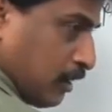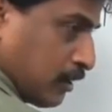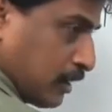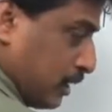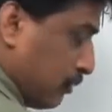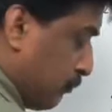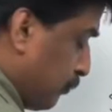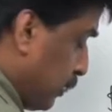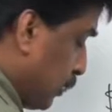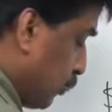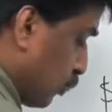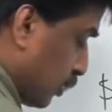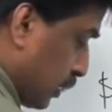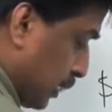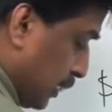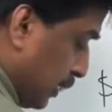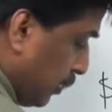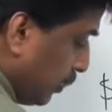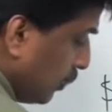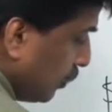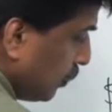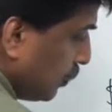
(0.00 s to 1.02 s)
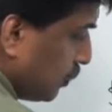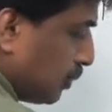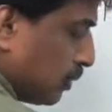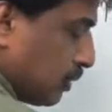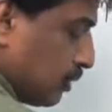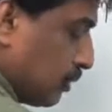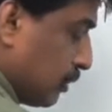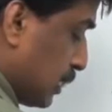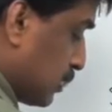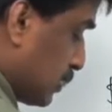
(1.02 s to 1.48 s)
already we wrote here,
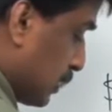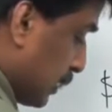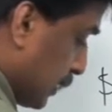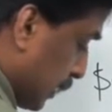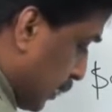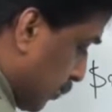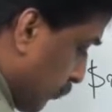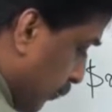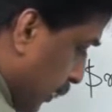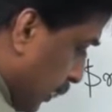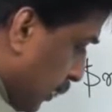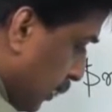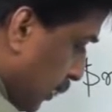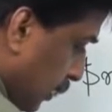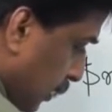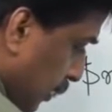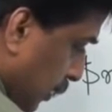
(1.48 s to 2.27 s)
doesn't require,